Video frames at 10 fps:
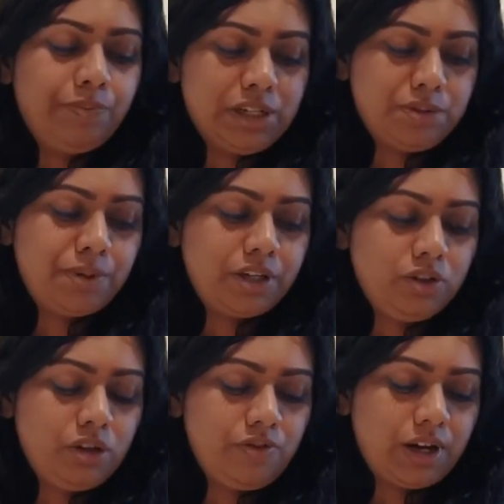This
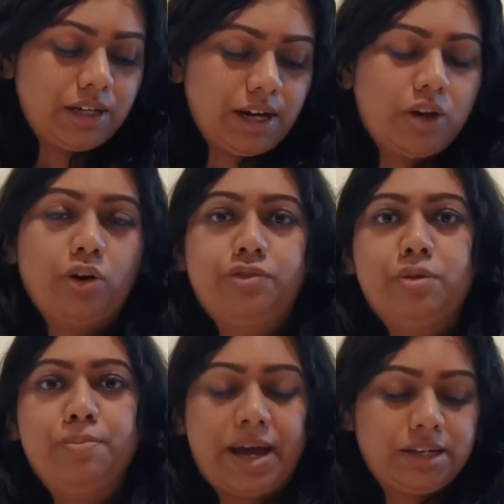particular one I got
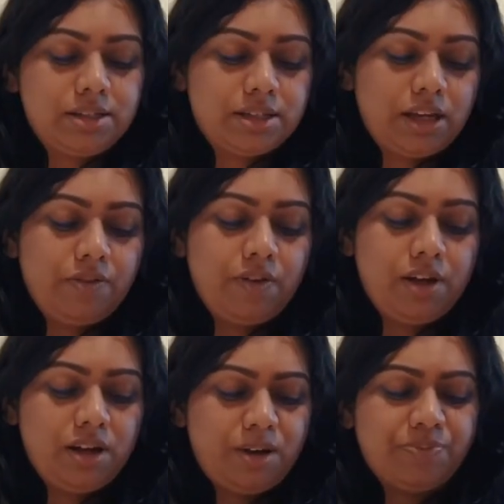from Pack and Save.
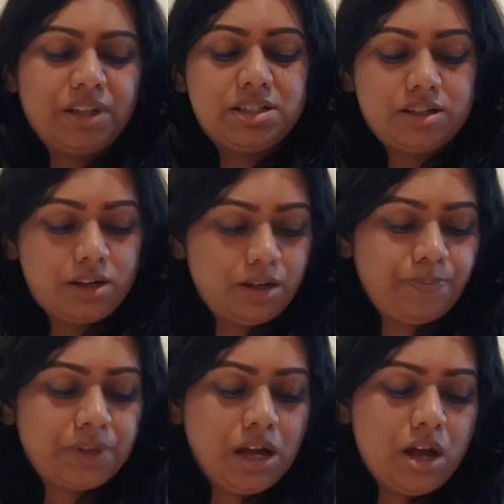It's the
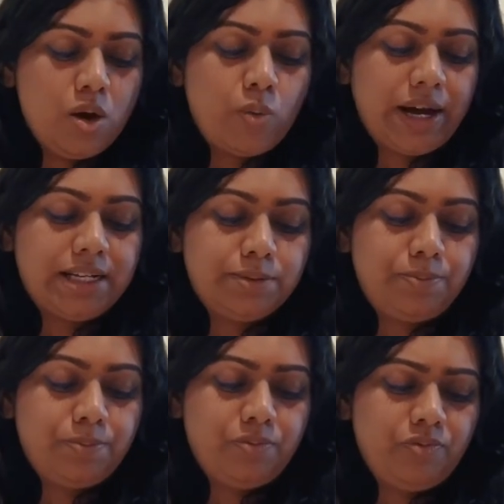
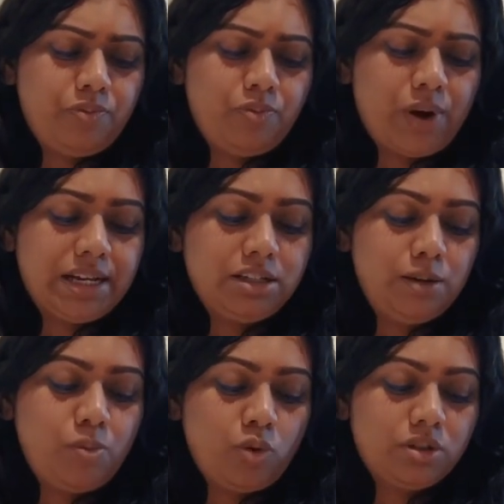Vital
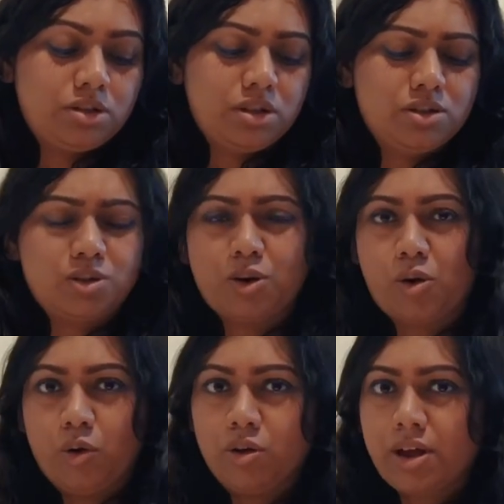Bones
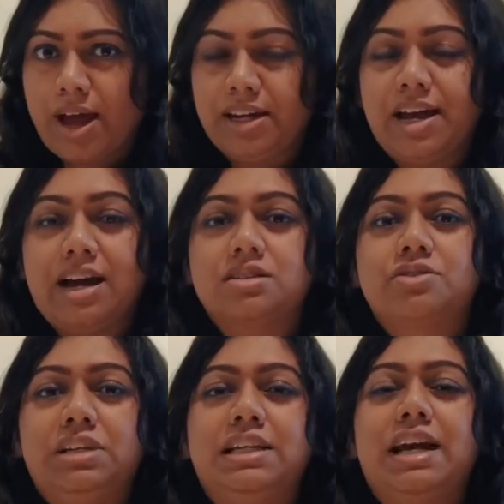Slaw and it has a
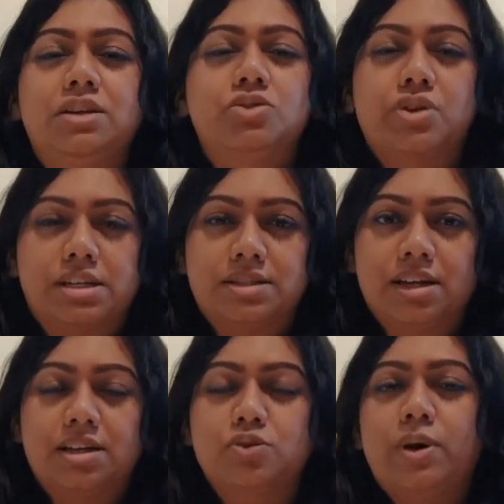really nice
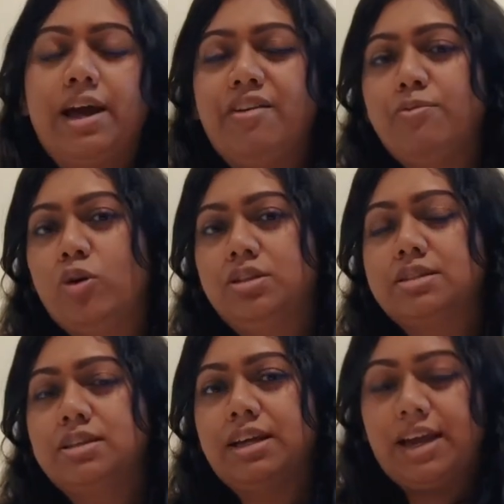dressing, is why I bought
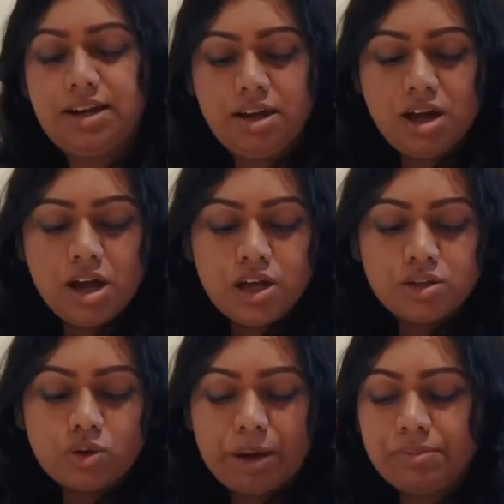this again.
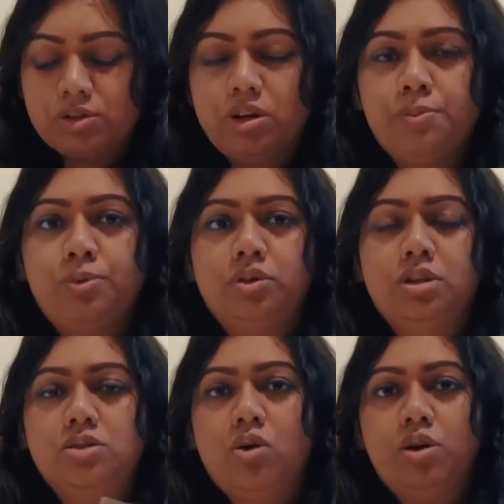So I'm just going to put
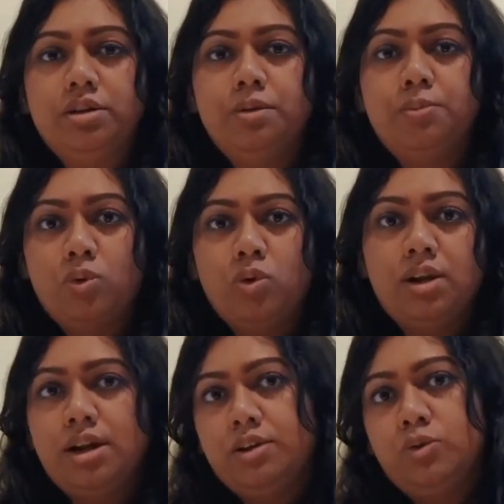this all in a bowl,
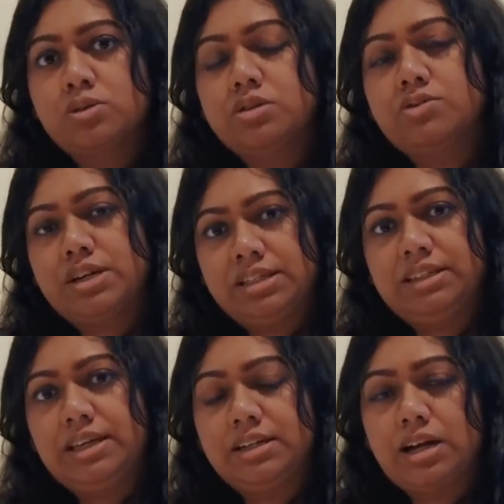use the dressing
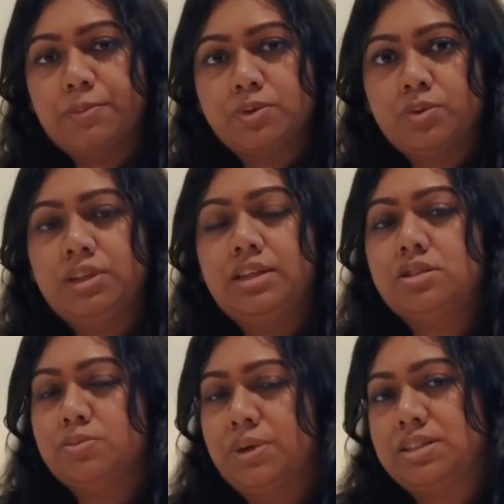that it comes with and
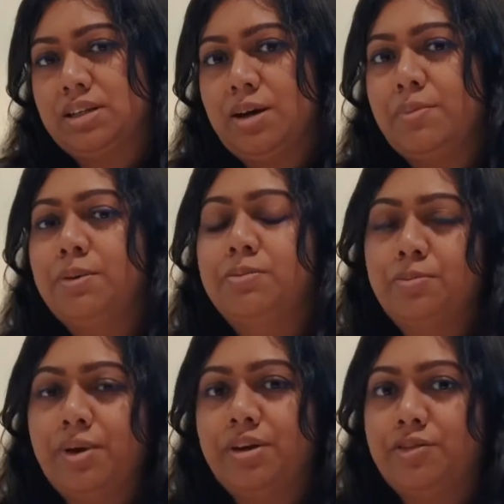just mix it up and
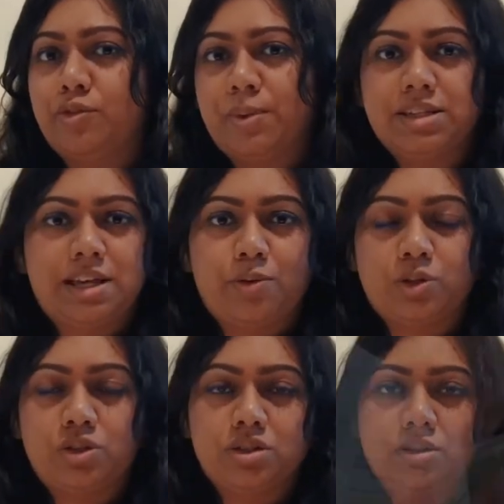prepare it for my sandwich.